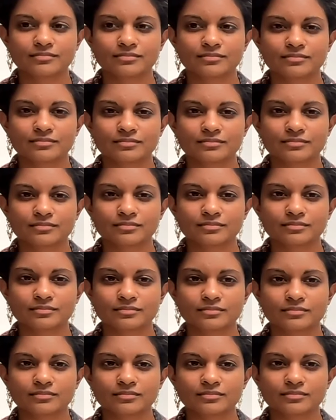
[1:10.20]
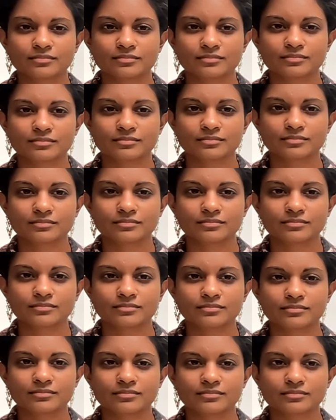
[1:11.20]

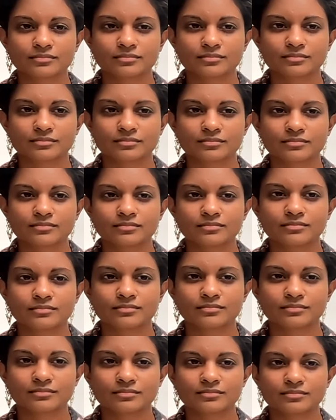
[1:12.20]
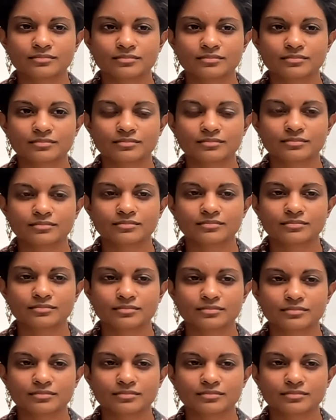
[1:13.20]
[no speech]